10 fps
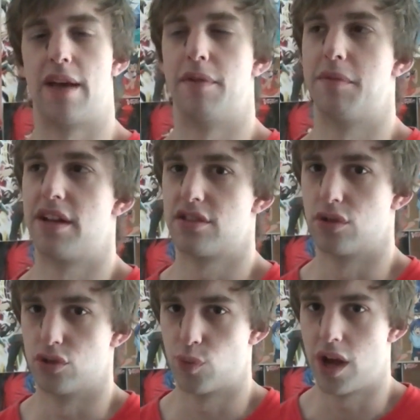to Emblem
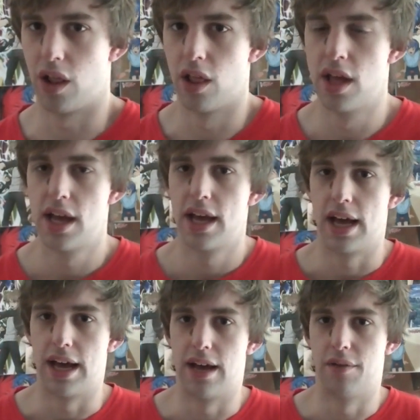Master as well.
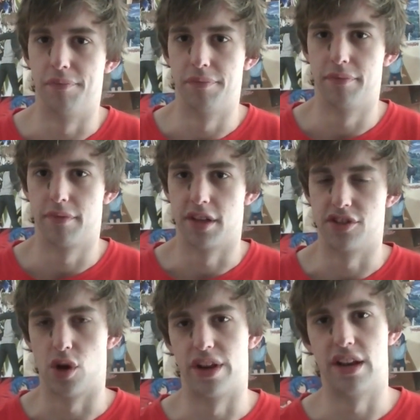Um,
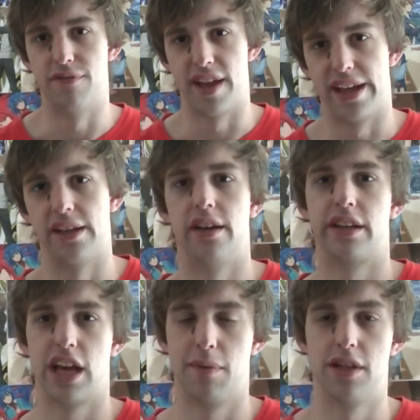it's on hit of
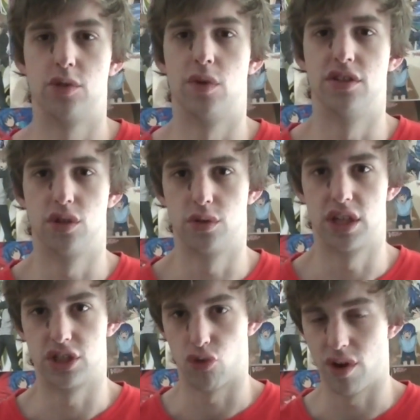Vanguard, counterblast one, soul
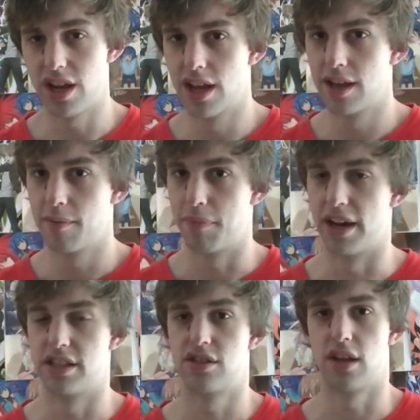charge three, but
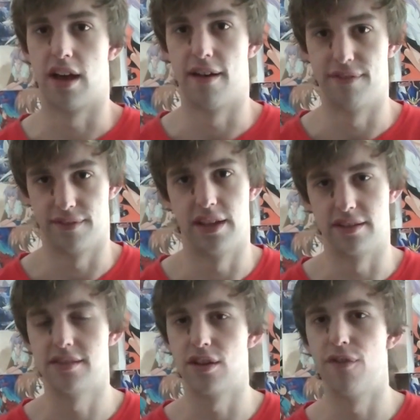it's uh,
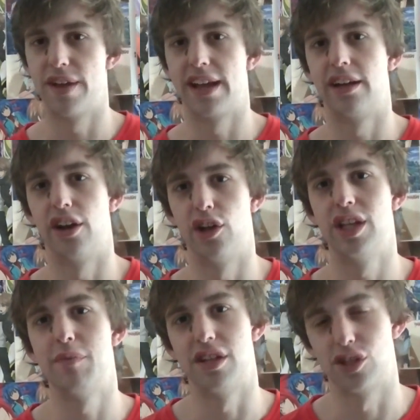it's still Vanguard
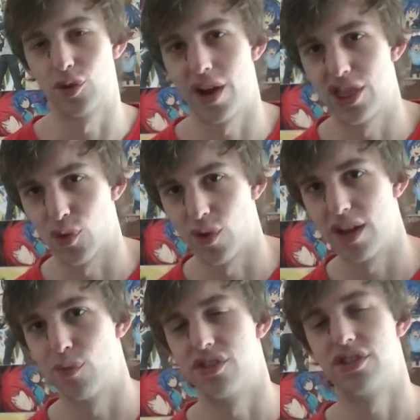only, but it's a grade
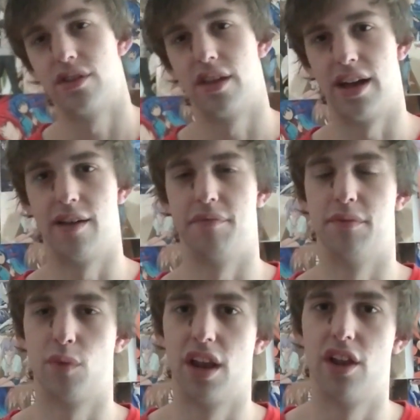three with, um,
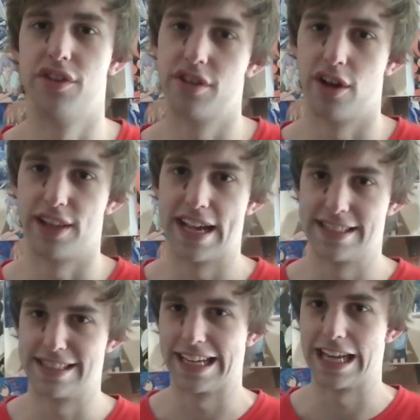while it only
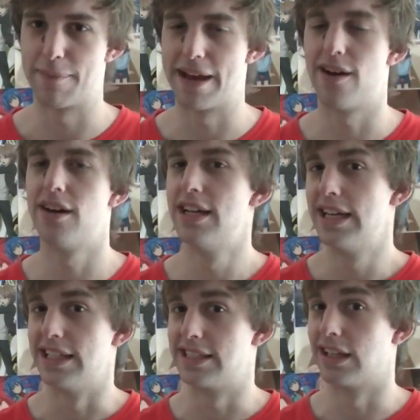has ten K power,
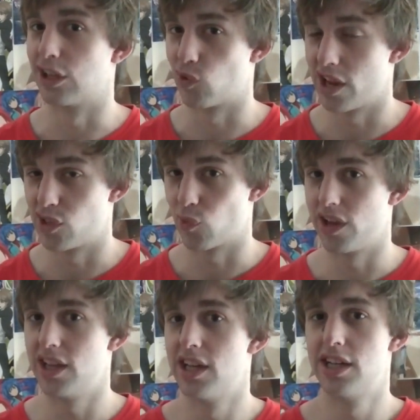it's still a grade
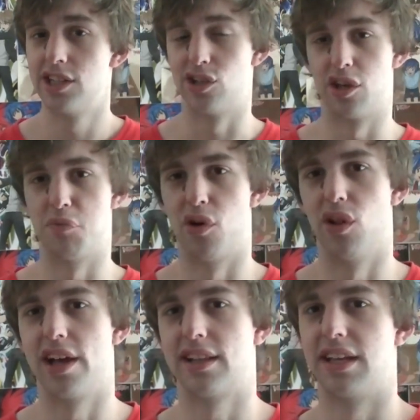three, so you're more
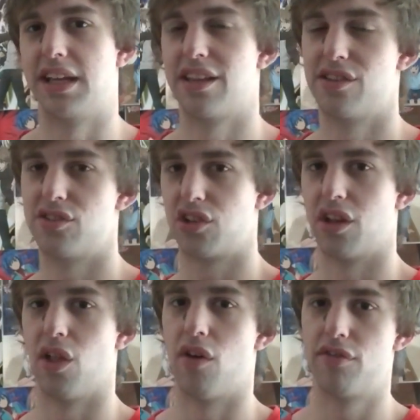likely to get this
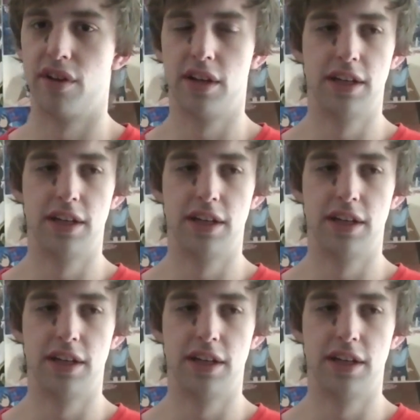skill off.